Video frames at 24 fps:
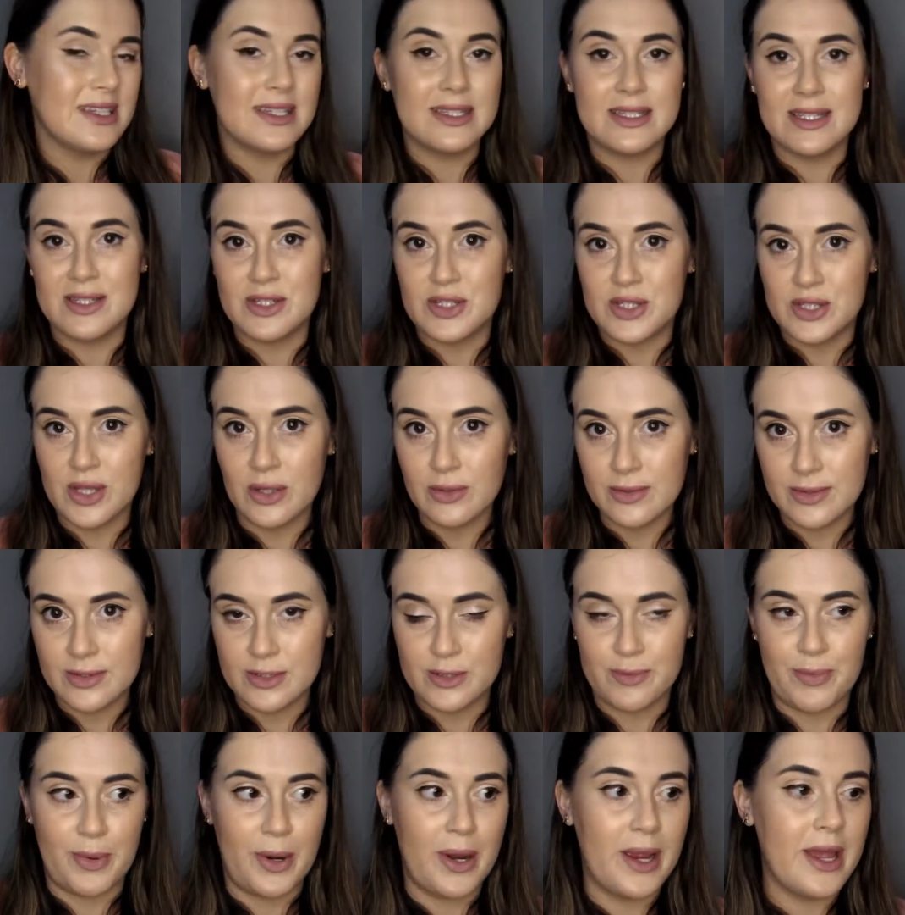It's a salt
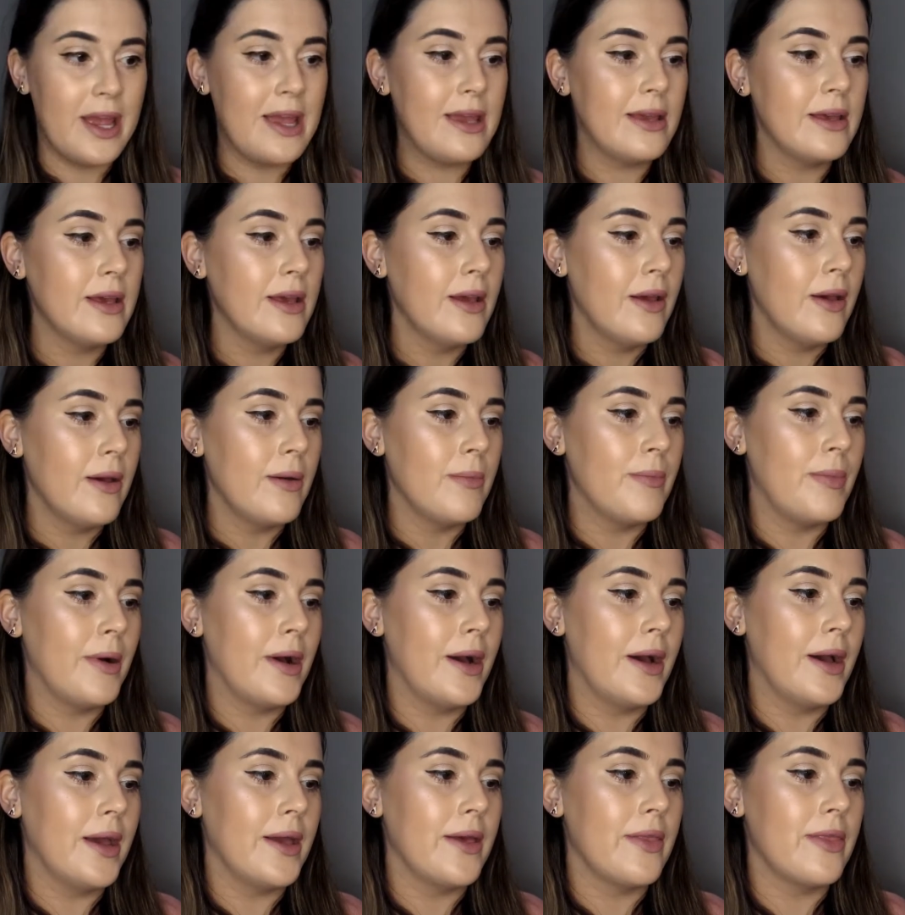spray
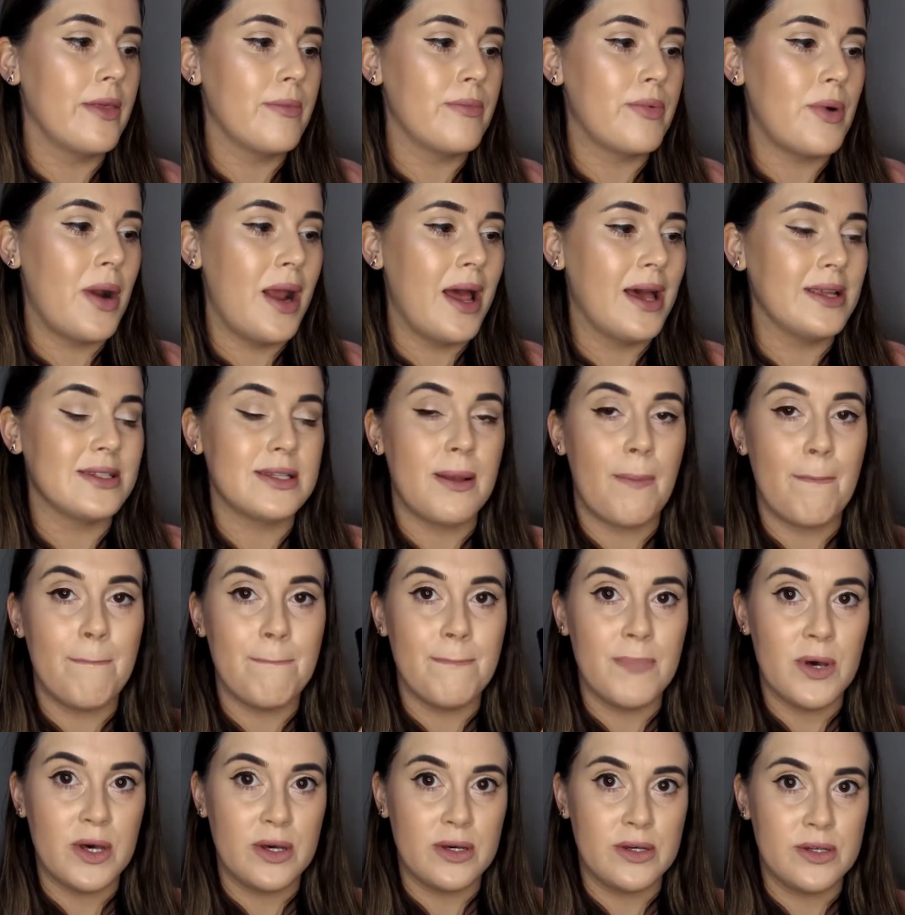by the brand
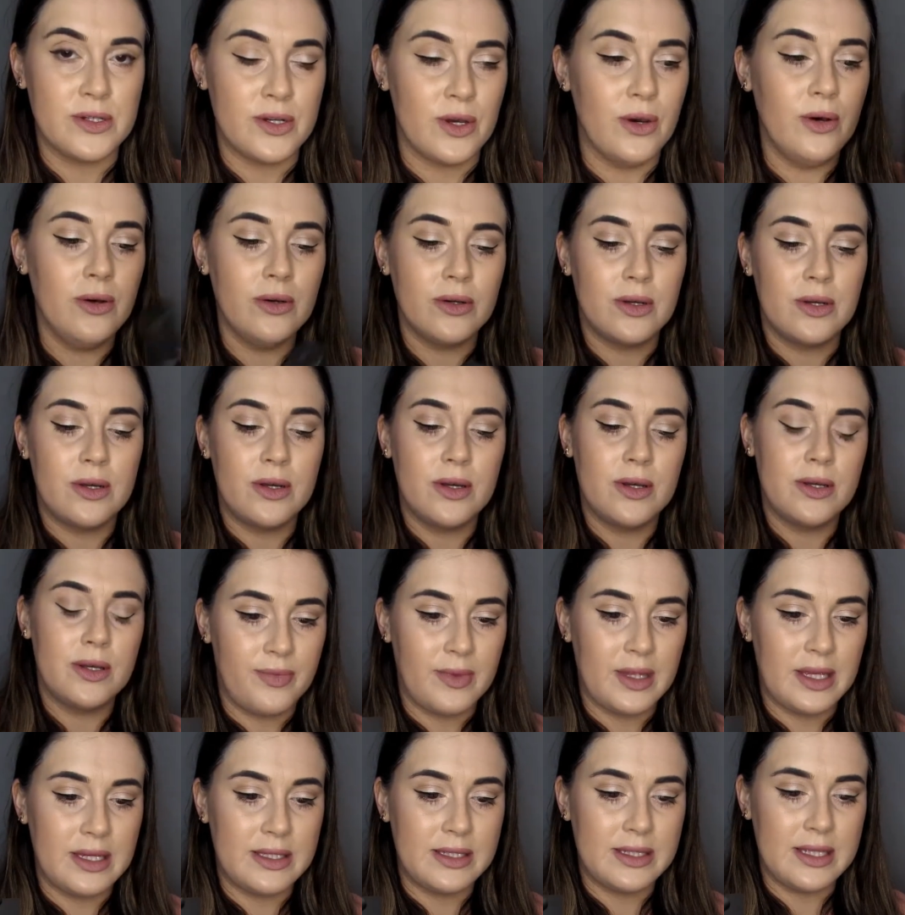Murdock.
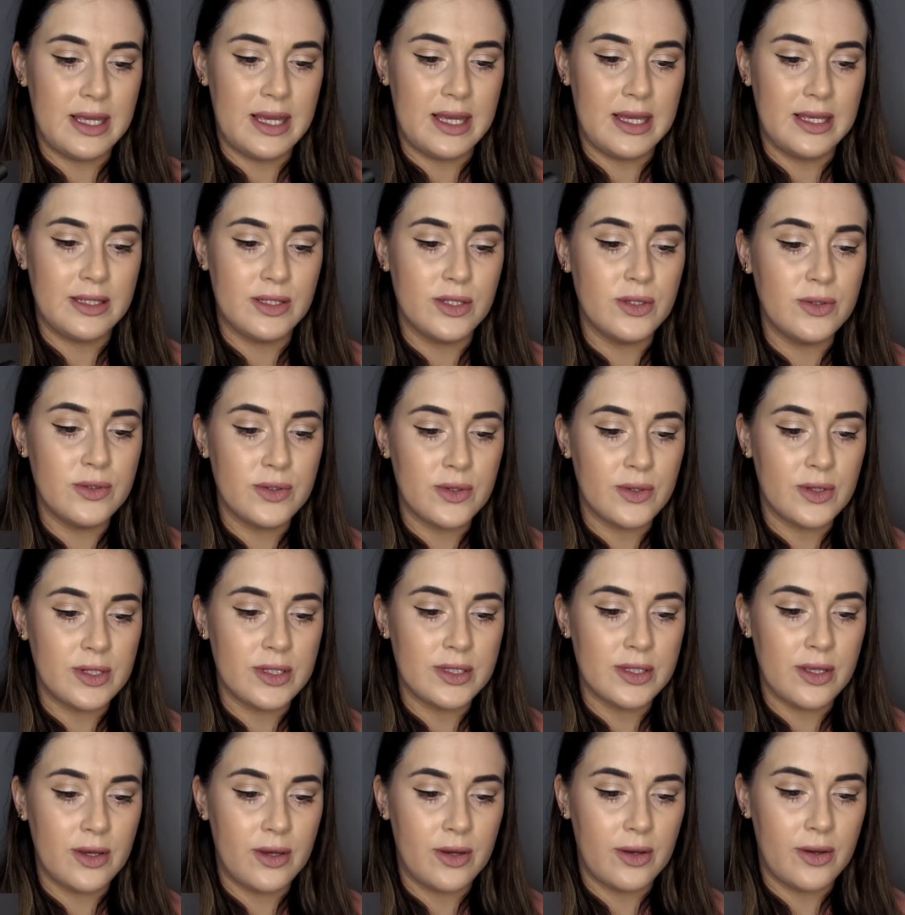It says use on
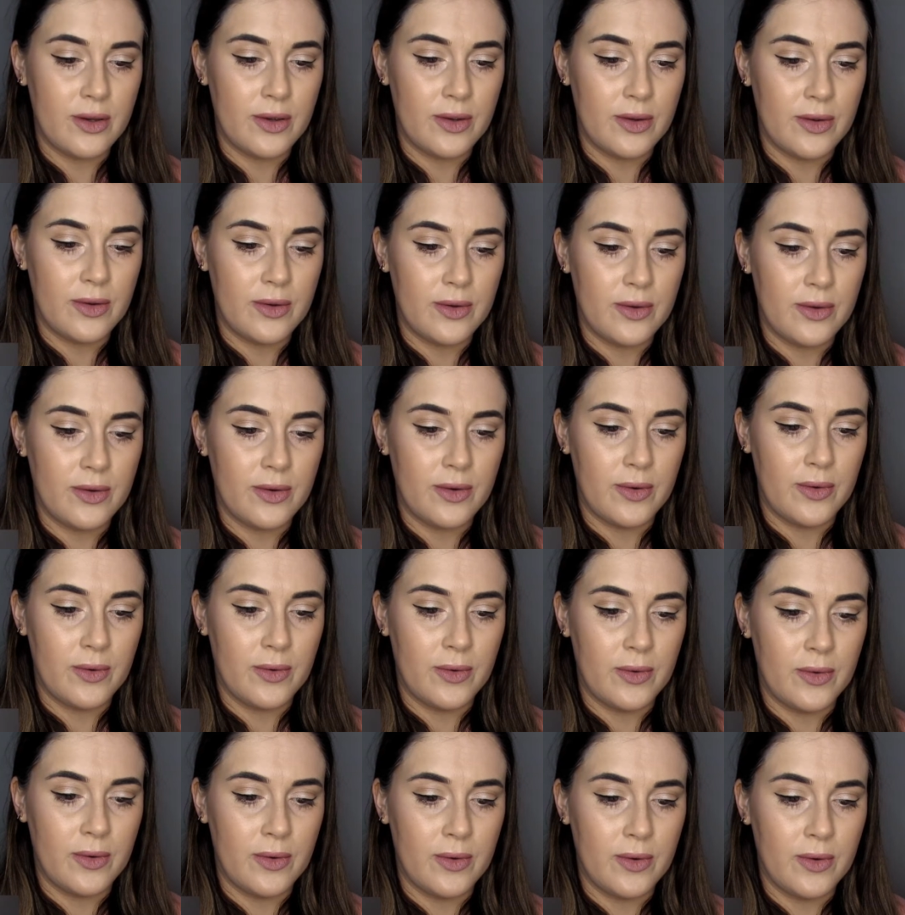its own
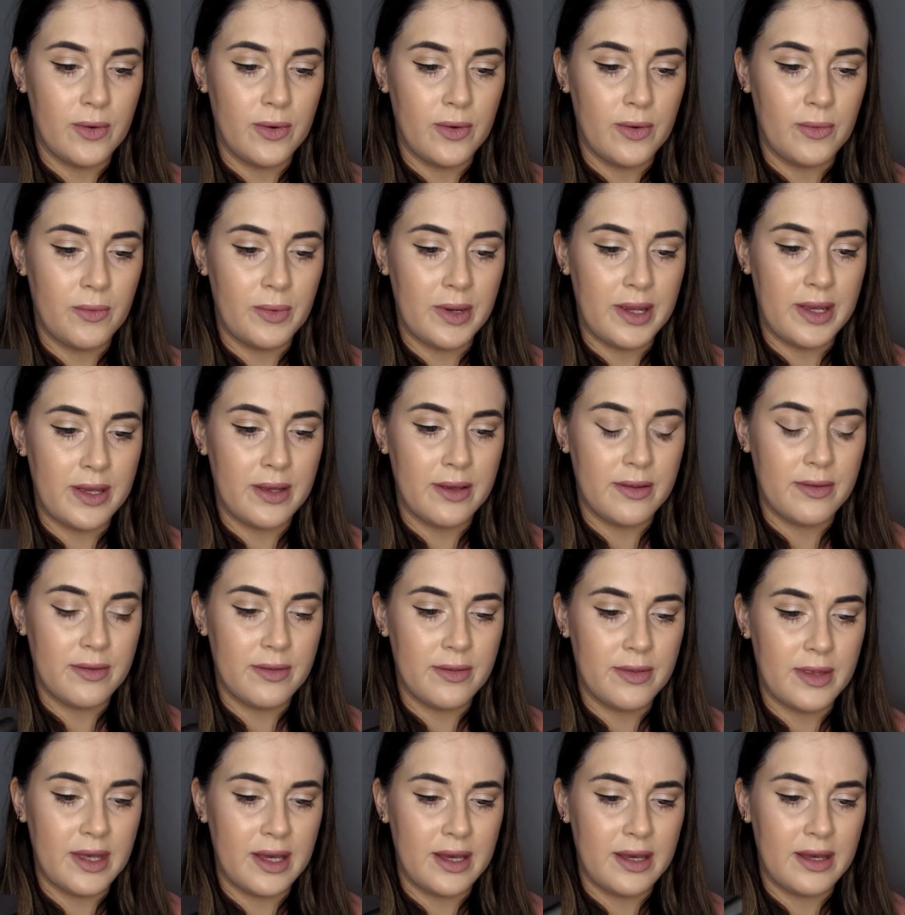or
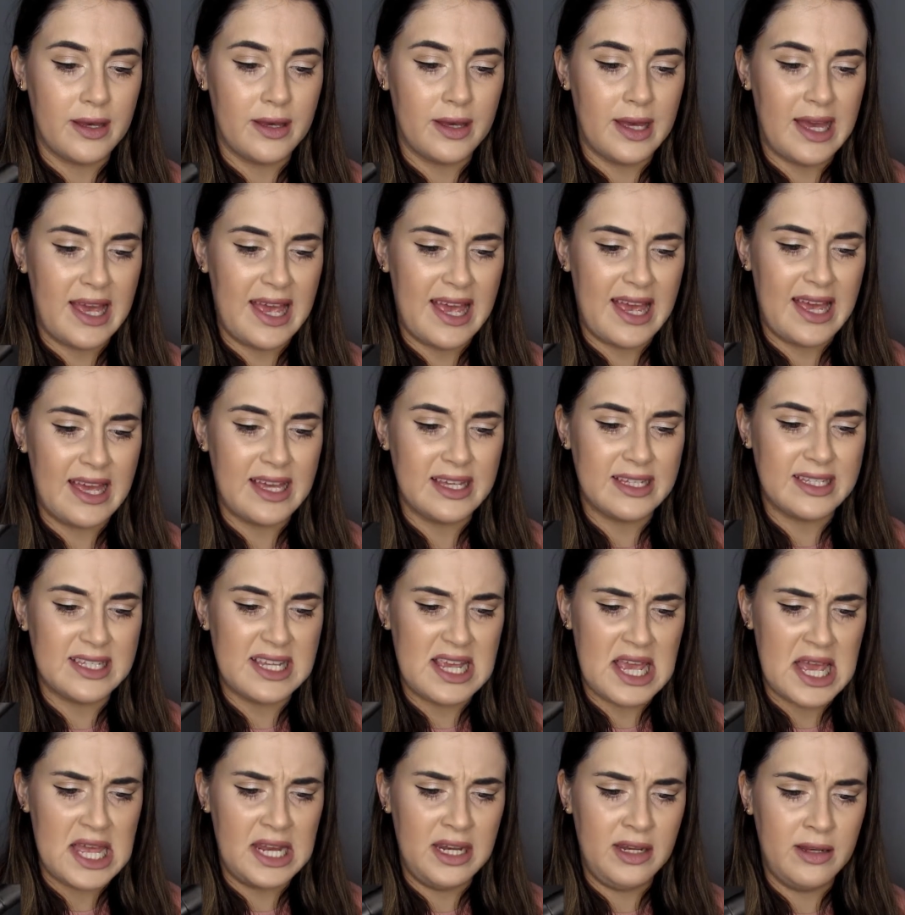with a hair
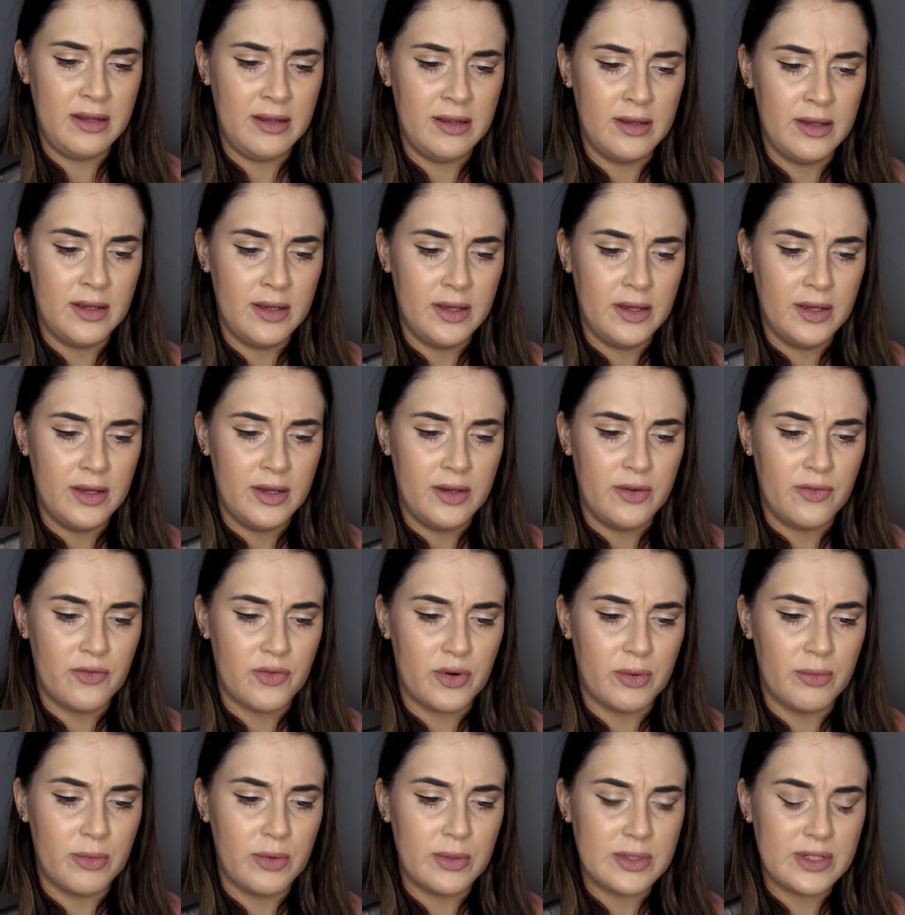tin
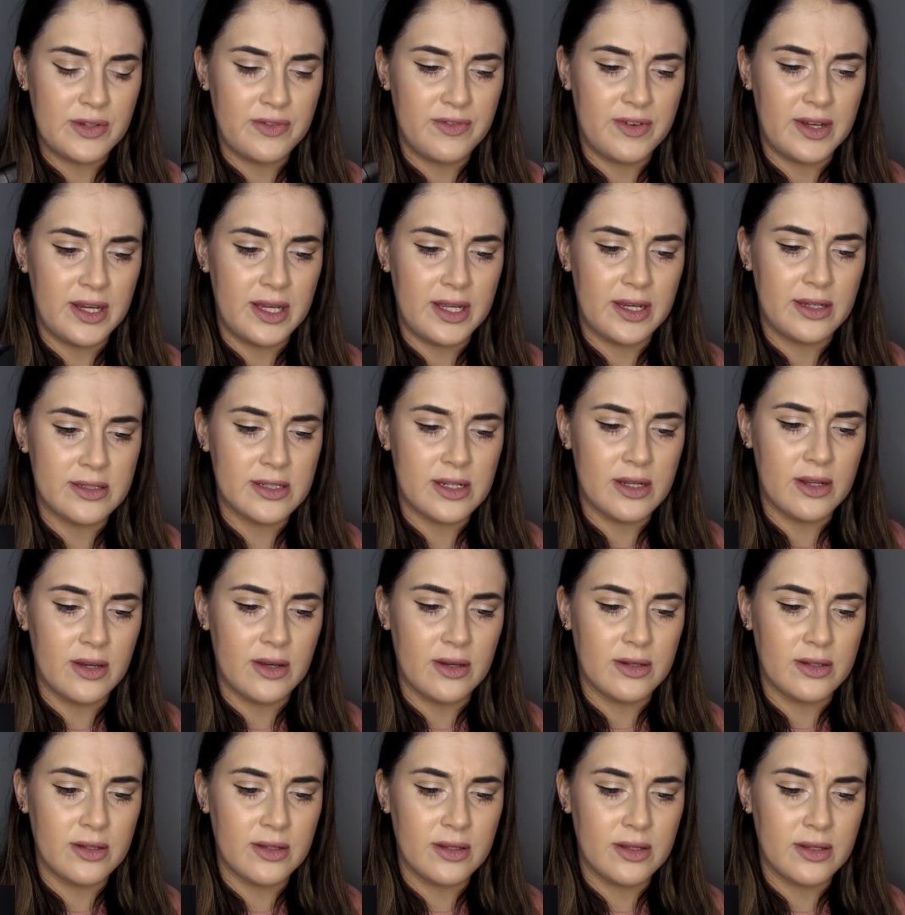for a more defined
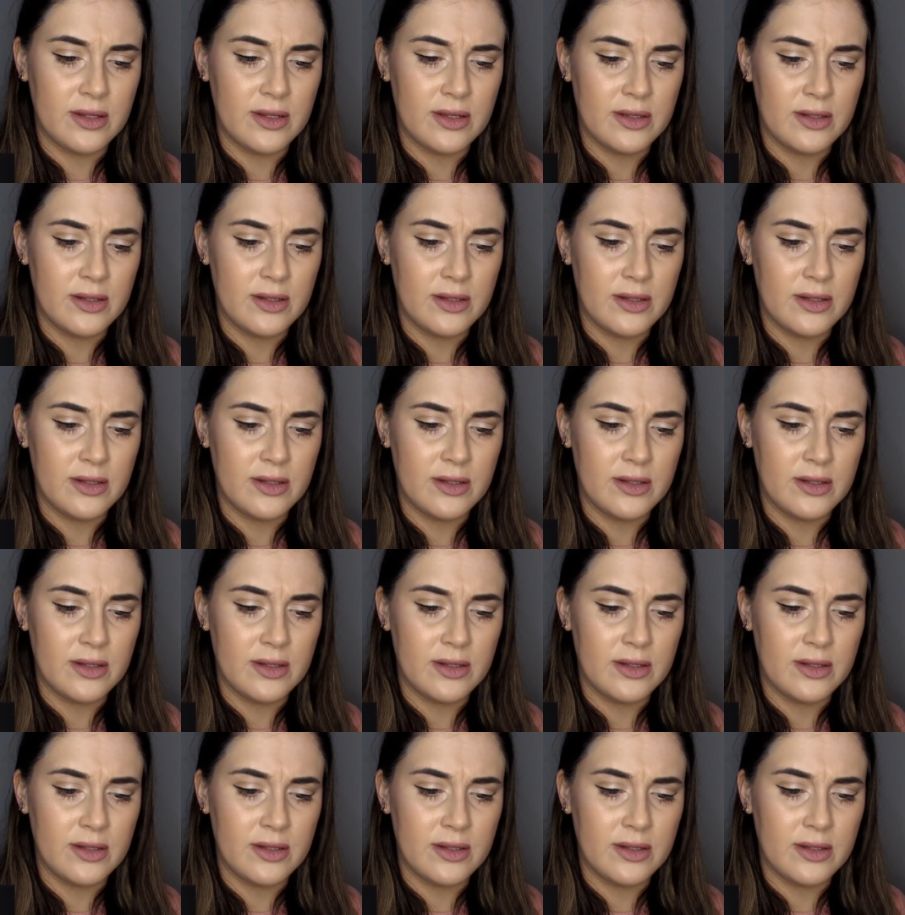look.